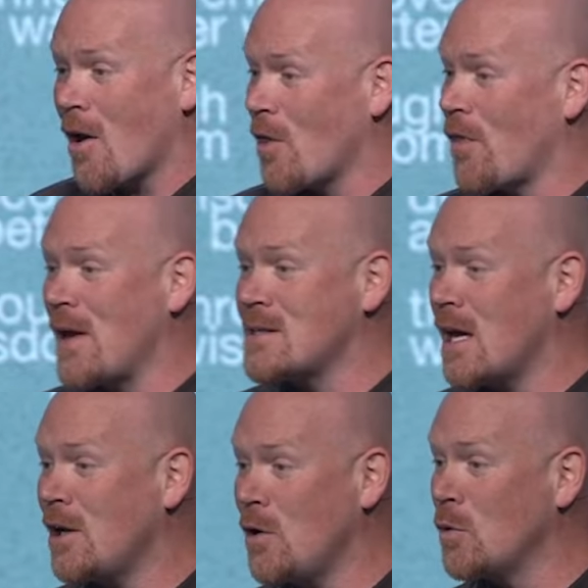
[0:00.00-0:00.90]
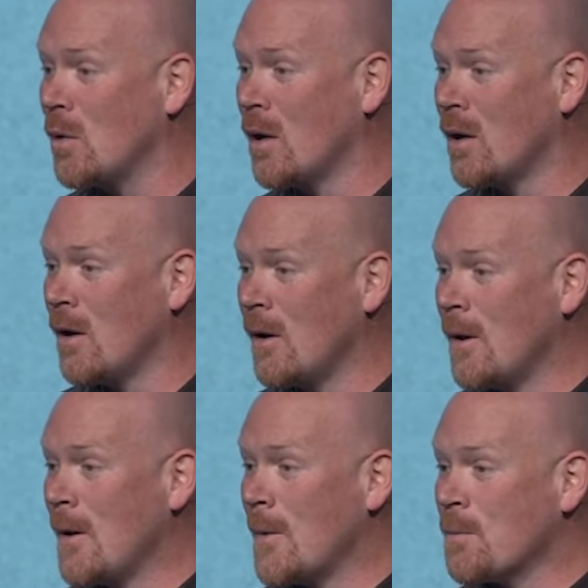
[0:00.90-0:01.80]
on the things they do.
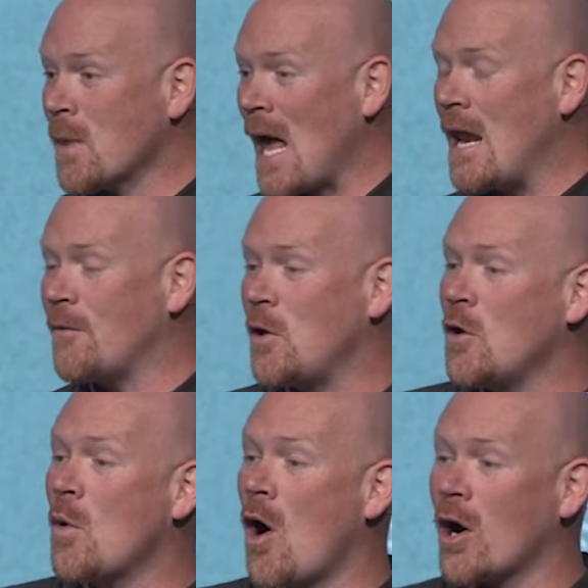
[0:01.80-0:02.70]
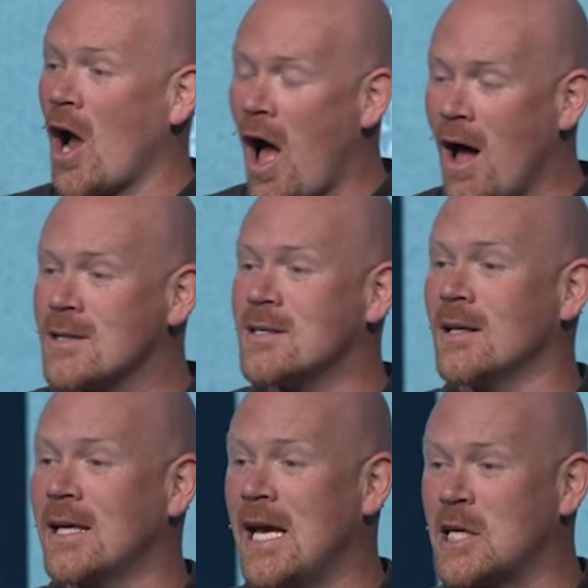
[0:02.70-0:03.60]
And if you are
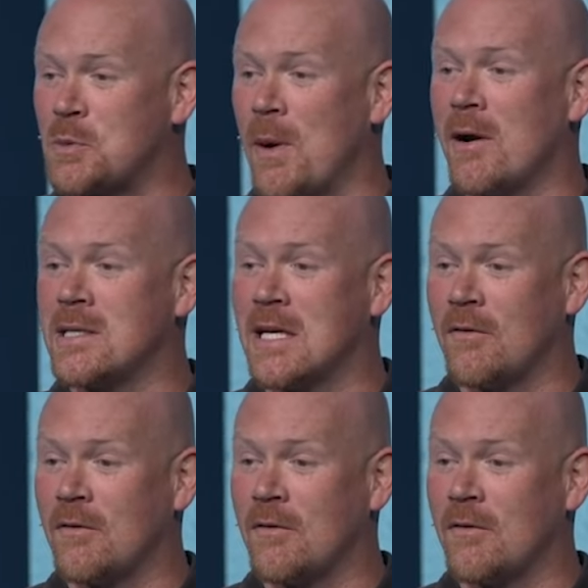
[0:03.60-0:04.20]
constantly experiencing